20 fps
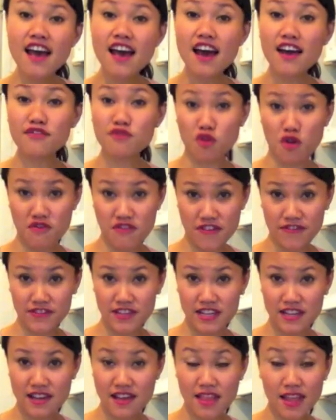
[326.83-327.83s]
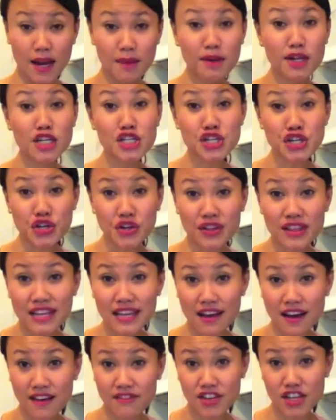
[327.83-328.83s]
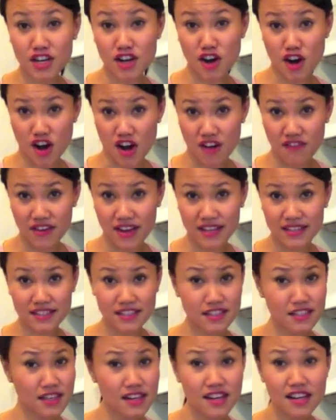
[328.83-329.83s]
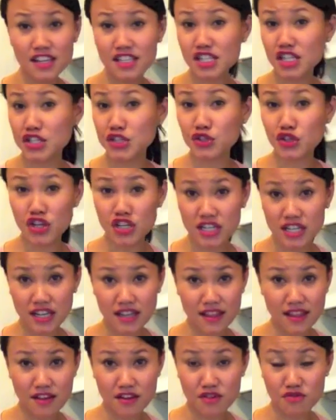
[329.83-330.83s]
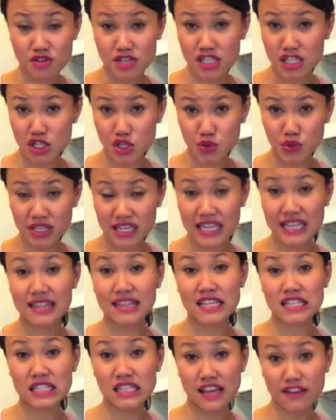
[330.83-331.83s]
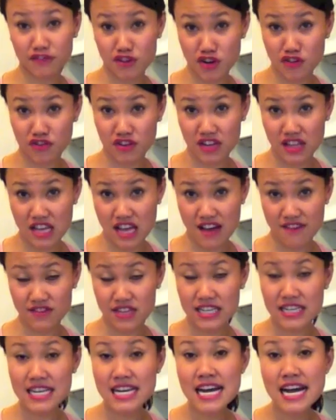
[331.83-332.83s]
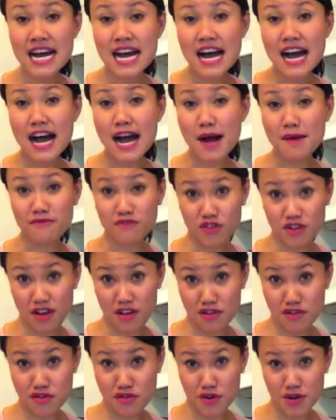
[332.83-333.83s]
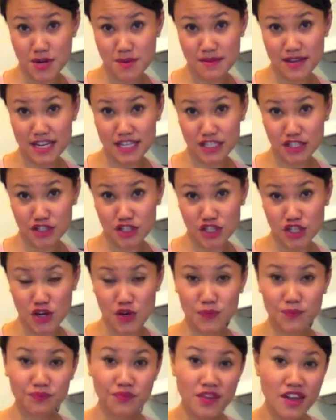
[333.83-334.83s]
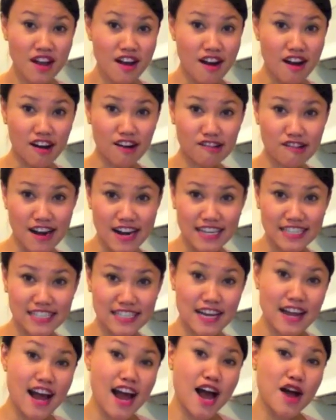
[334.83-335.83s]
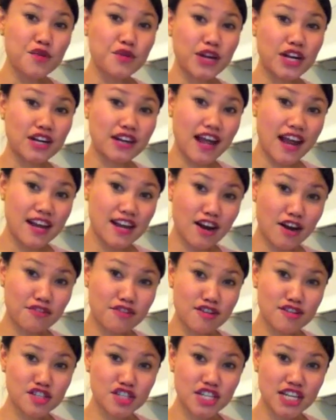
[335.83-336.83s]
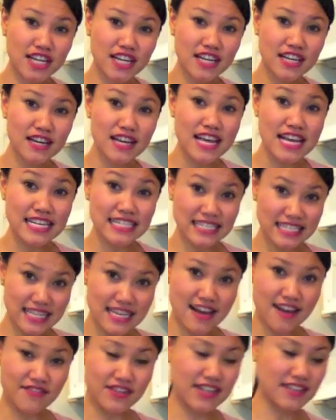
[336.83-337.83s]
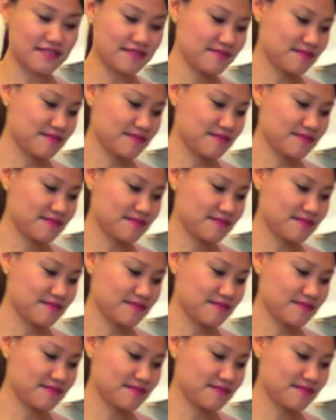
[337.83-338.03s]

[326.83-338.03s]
at 450, and then I'm gonna turn the oven off, and it's just gonna continue cooking in the residual heat that's left over in the oven for another 30 minutes or so. All right, we are getting our roast chicken into the oven.